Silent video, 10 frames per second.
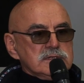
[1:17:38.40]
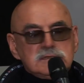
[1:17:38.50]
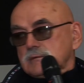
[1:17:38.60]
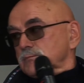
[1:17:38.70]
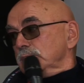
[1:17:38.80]

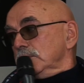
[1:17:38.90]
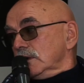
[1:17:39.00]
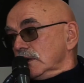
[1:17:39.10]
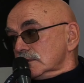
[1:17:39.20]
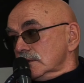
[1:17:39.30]
some people
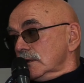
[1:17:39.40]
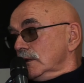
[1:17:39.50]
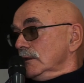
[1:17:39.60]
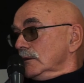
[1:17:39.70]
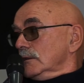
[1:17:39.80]
who are
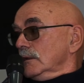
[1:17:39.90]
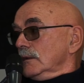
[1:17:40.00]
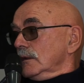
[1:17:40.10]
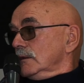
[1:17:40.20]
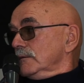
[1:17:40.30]
older than
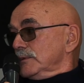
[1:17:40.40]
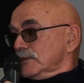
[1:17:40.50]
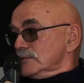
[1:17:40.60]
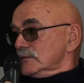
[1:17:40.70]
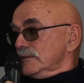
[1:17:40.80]
me